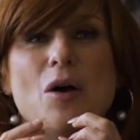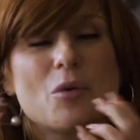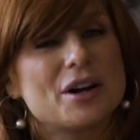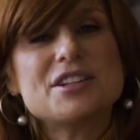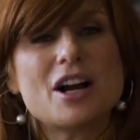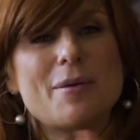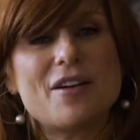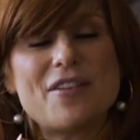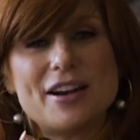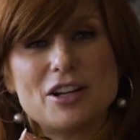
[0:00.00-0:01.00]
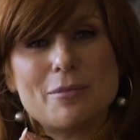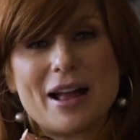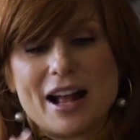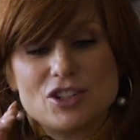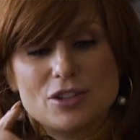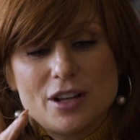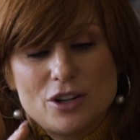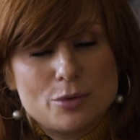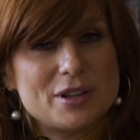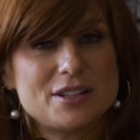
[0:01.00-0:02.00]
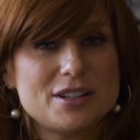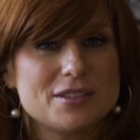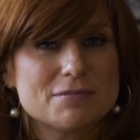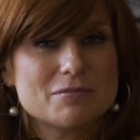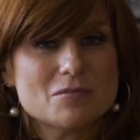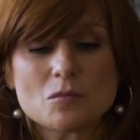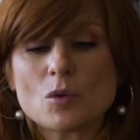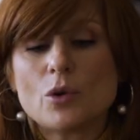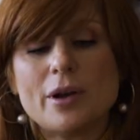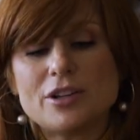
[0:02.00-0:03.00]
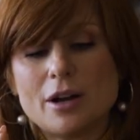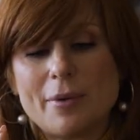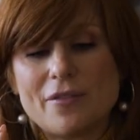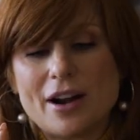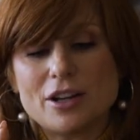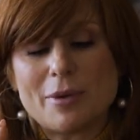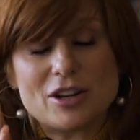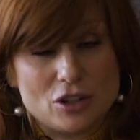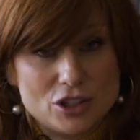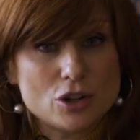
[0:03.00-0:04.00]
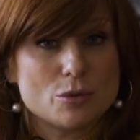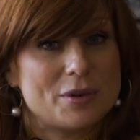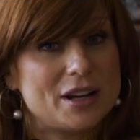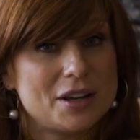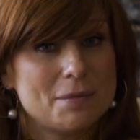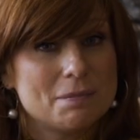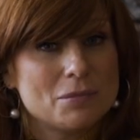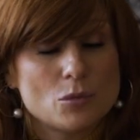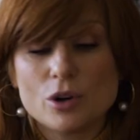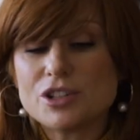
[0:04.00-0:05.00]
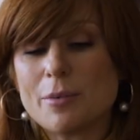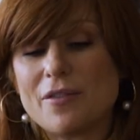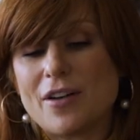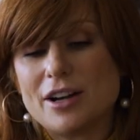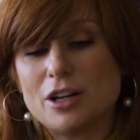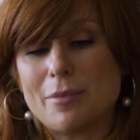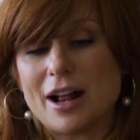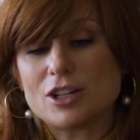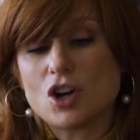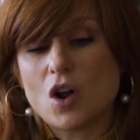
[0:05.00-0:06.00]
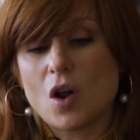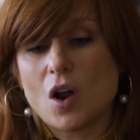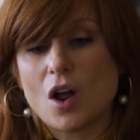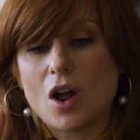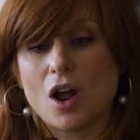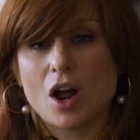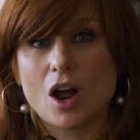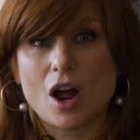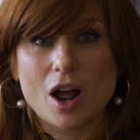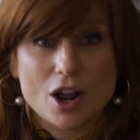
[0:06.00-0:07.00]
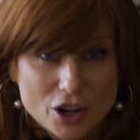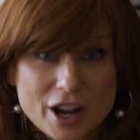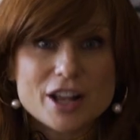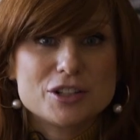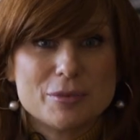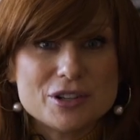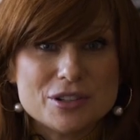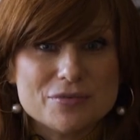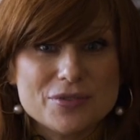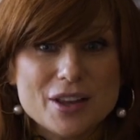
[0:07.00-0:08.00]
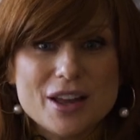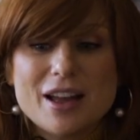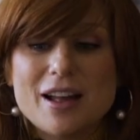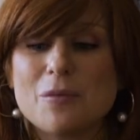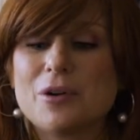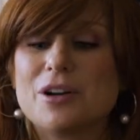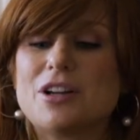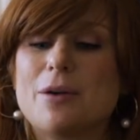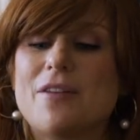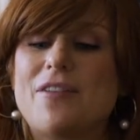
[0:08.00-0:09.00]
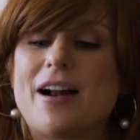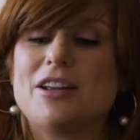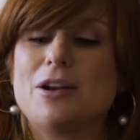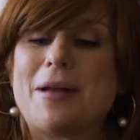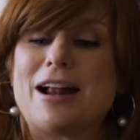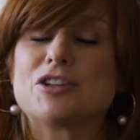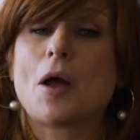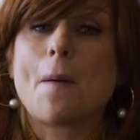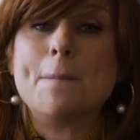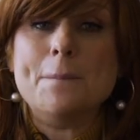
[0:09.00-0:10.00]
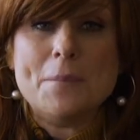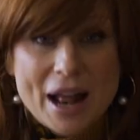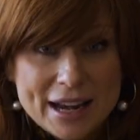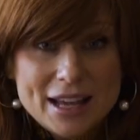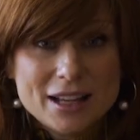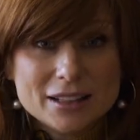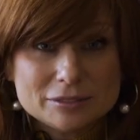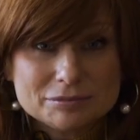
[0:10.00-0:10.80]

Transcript: We're going to talk about finding your match in your business. We're going to talk about finding your match on social media. We're going to talk about finding your match on uh, your customers. We're going to talk about finding your match money.